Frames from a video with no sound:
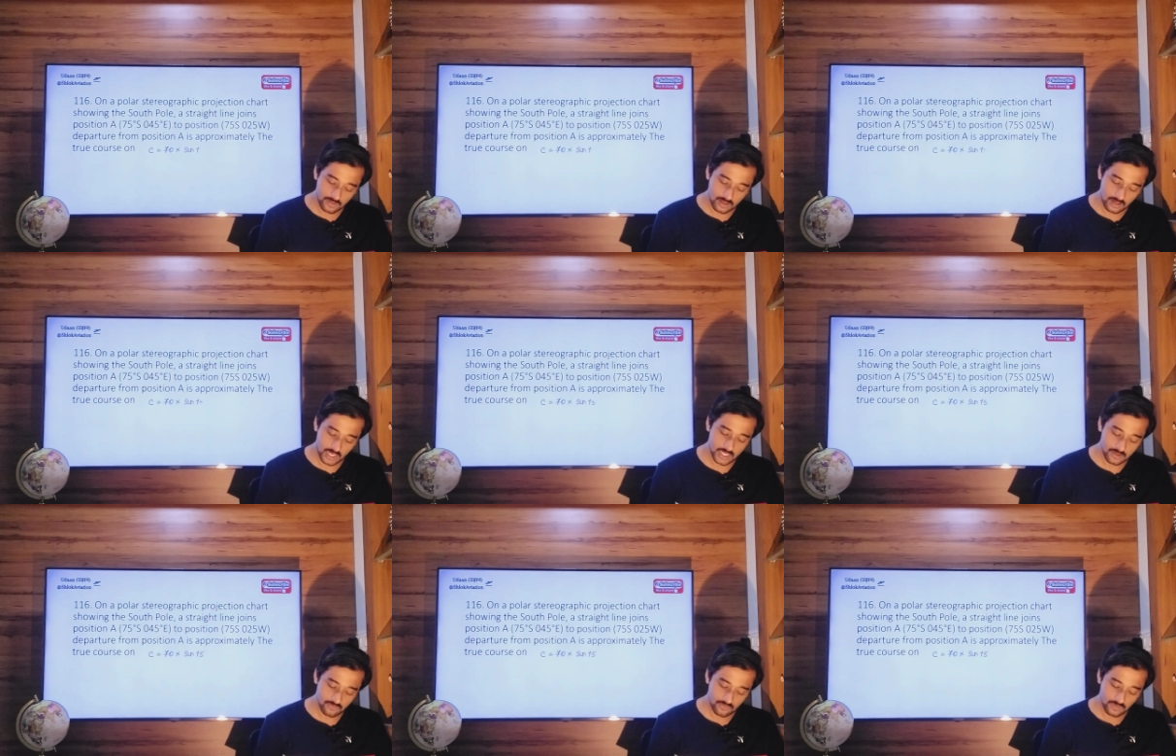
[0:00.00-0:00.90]
right?
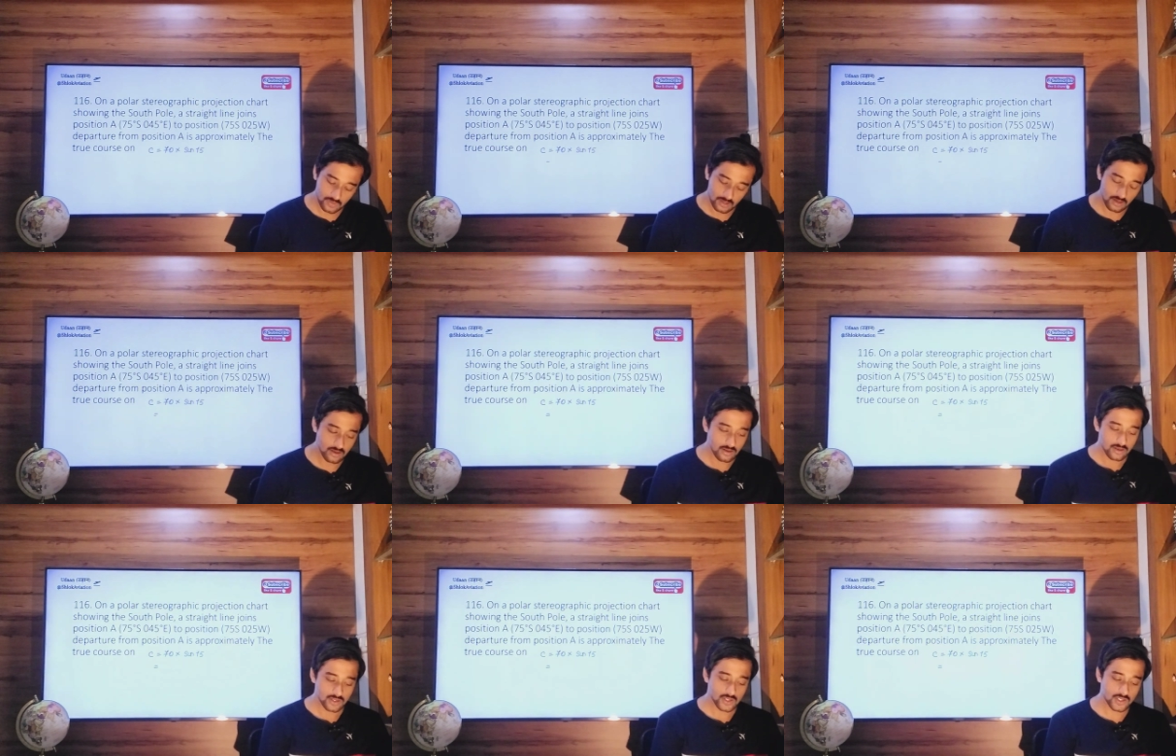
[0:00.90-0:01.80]

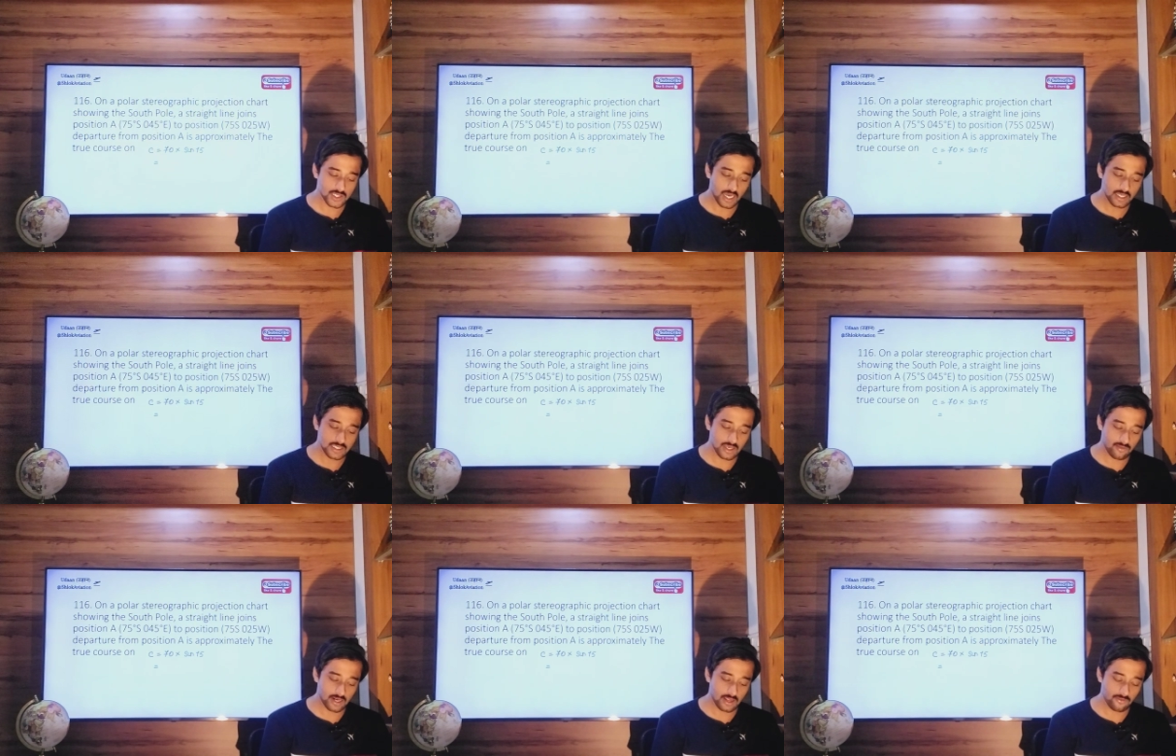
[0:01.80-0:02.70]
So sine
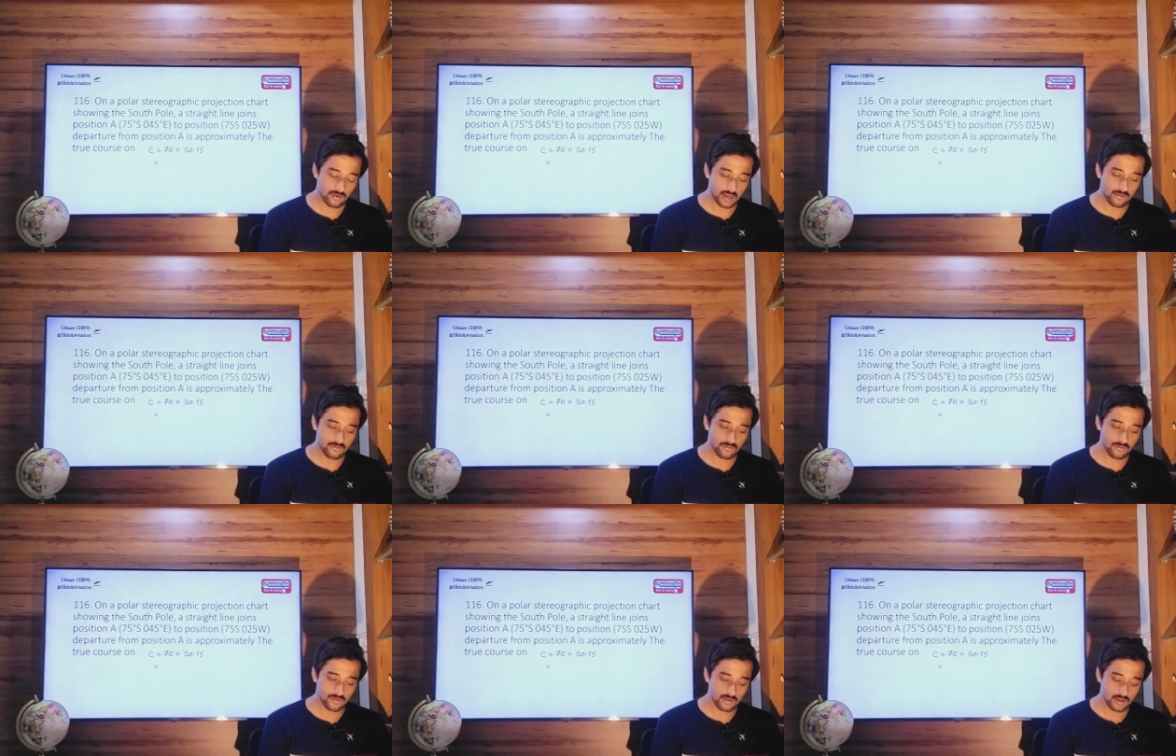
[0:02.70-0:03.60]
75
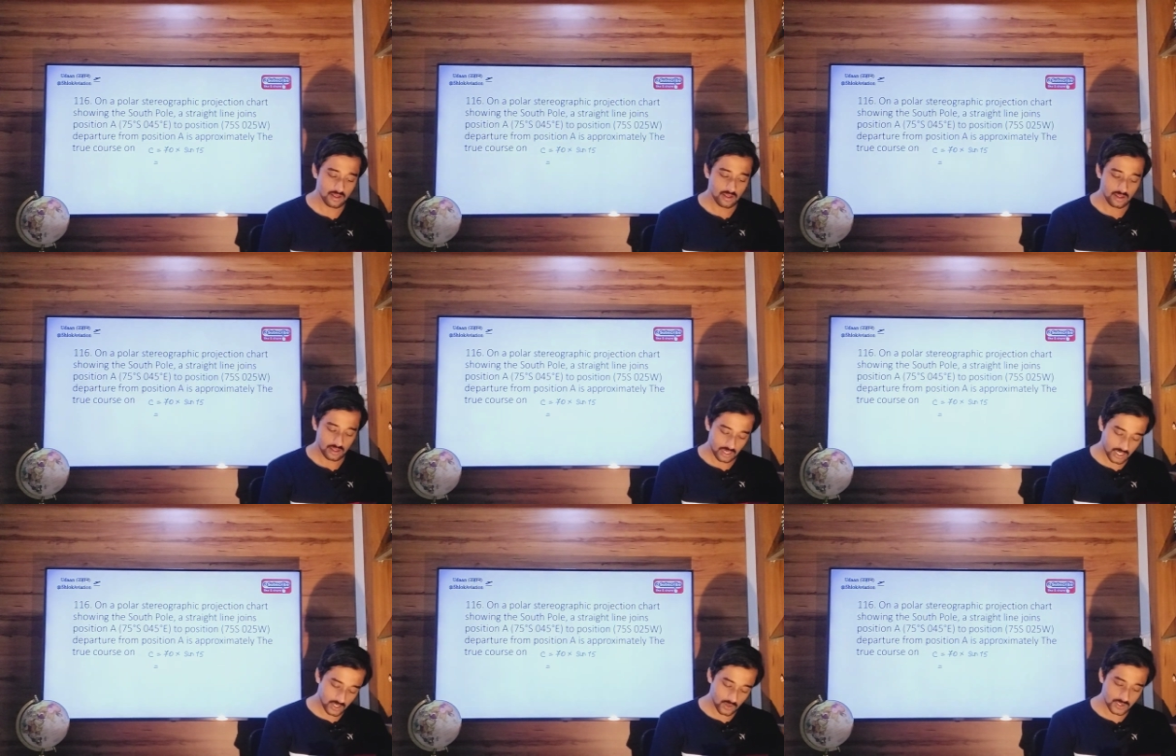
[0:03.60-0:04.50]

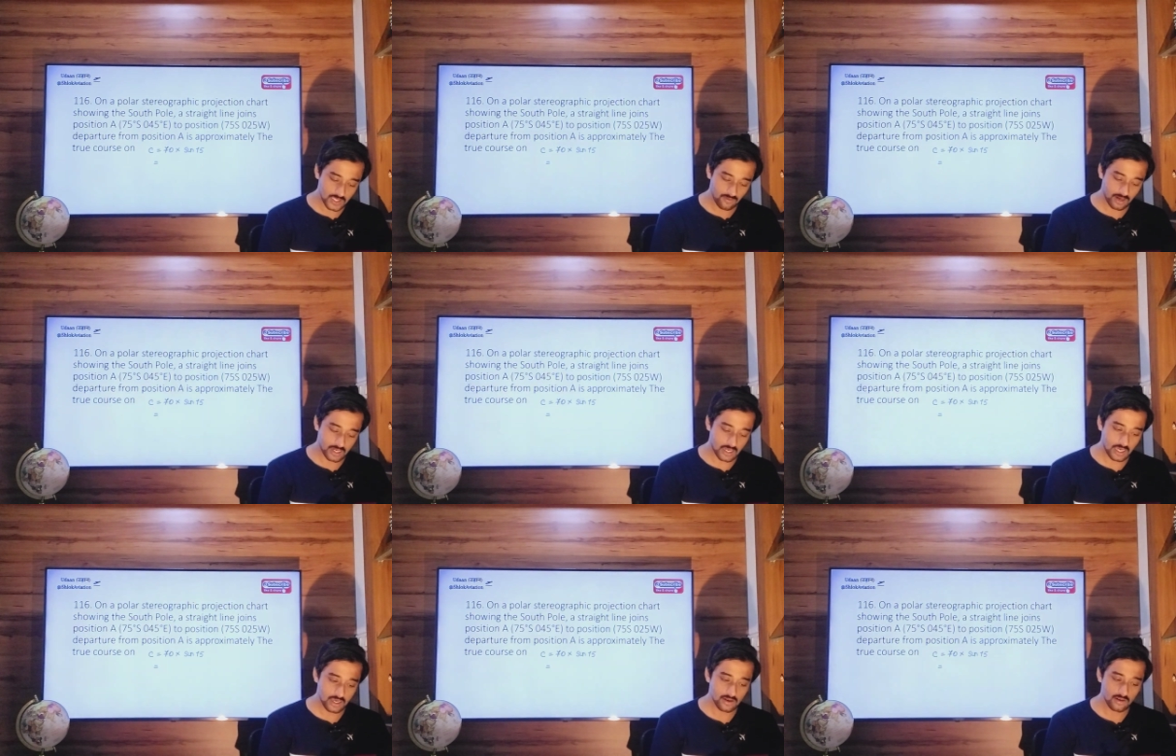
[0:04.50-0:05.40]
into
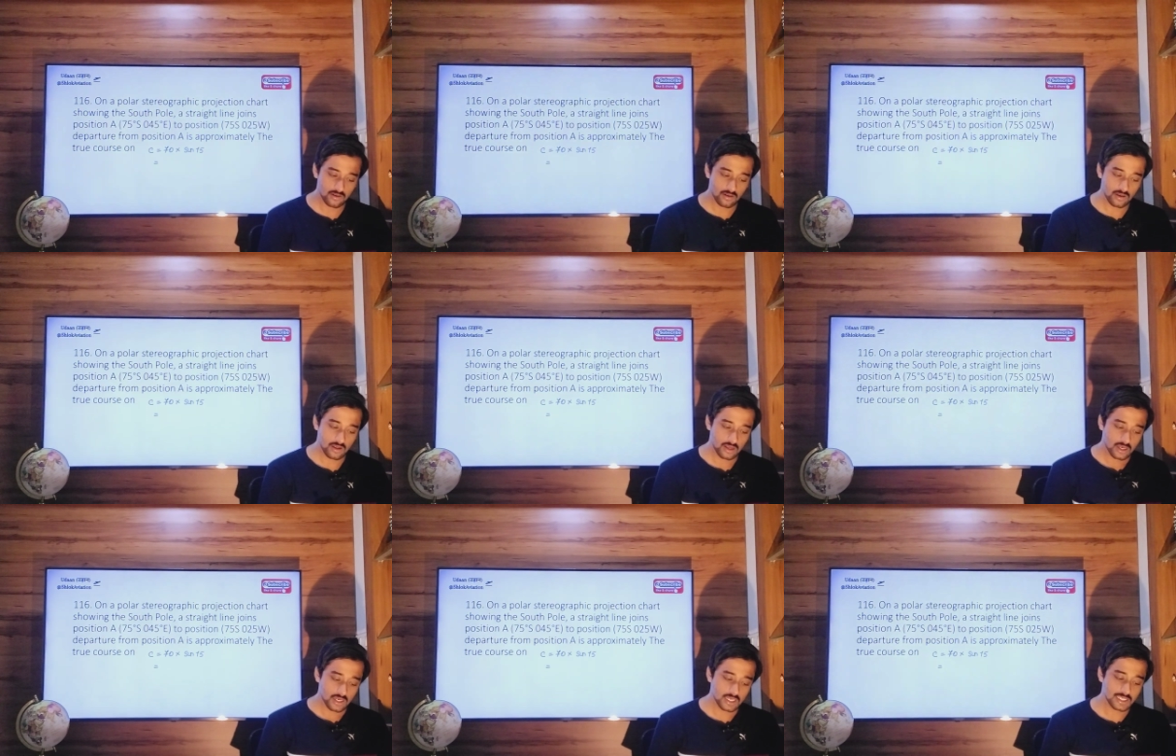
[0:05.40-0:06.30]
70
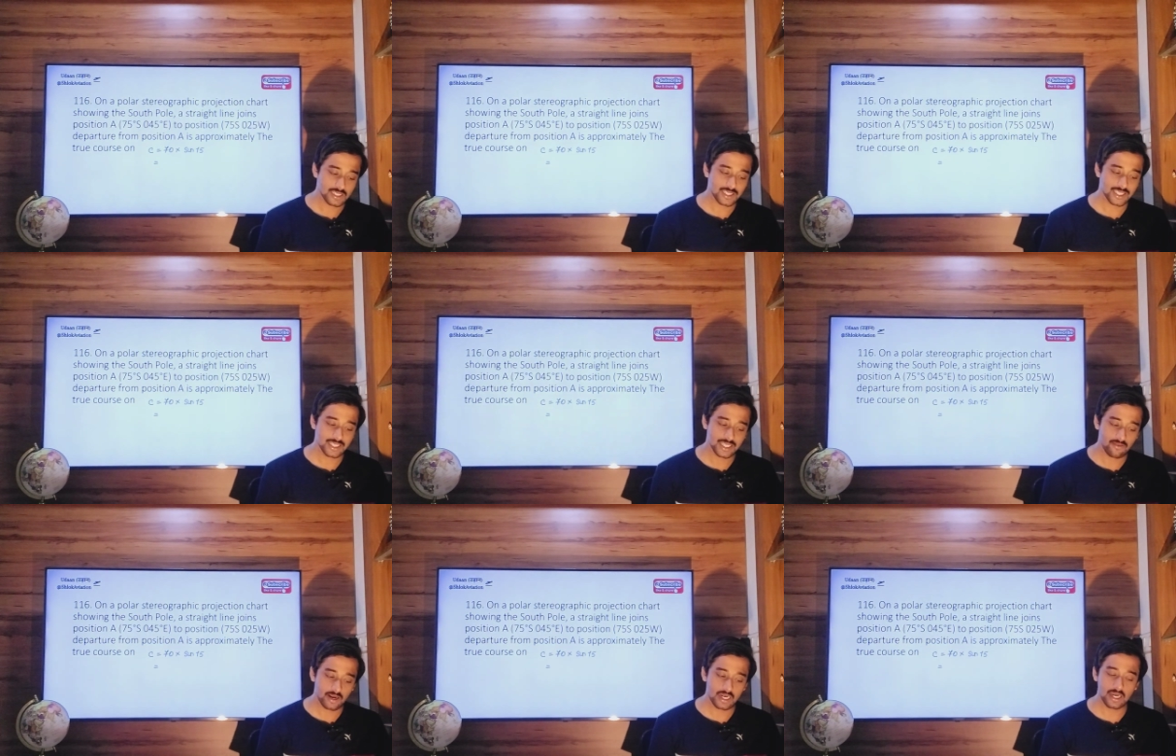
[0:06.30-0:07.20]
is
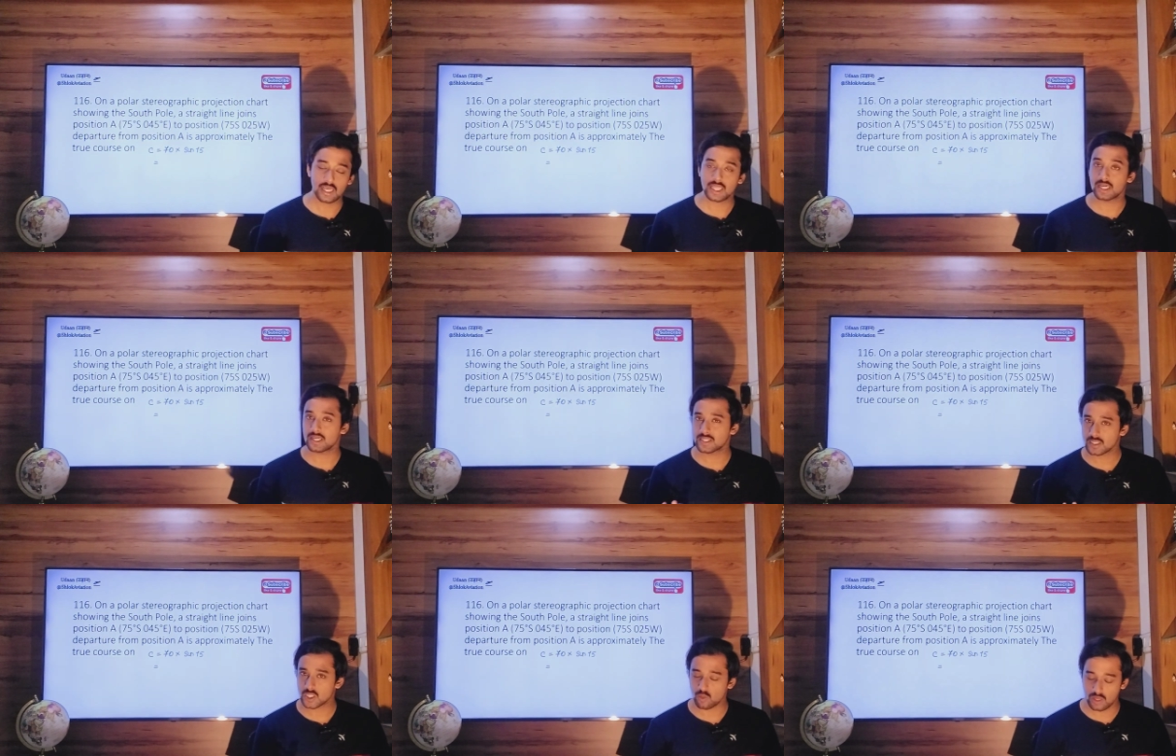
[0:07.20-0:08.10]
67 degree
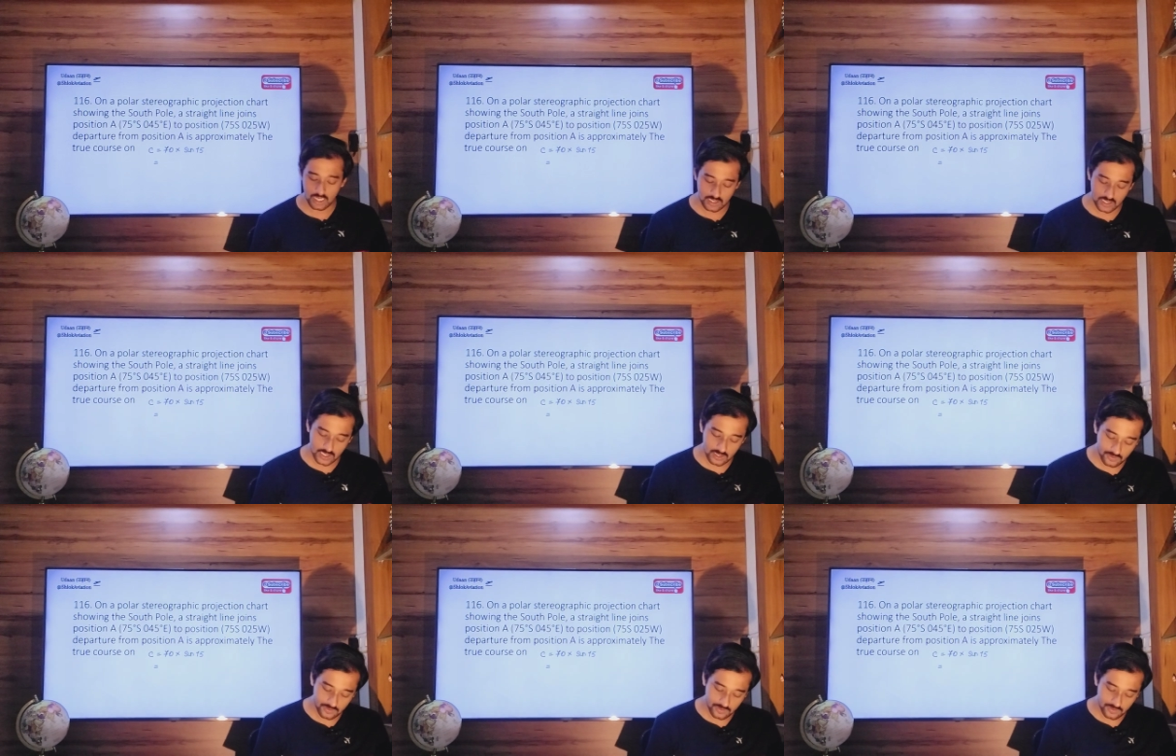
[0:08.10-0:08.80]
36 minutes.